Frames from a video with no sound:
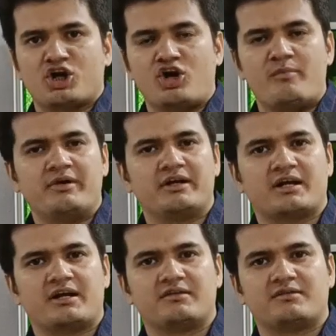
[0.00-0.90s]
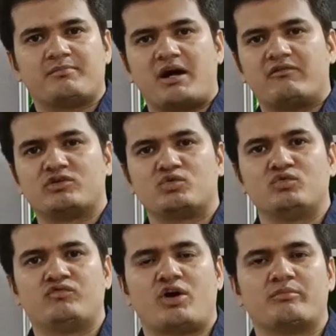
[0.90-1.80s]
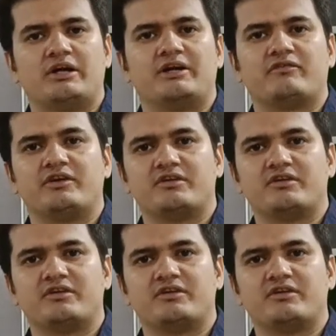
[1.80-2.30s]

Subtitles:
Government has the power to formulate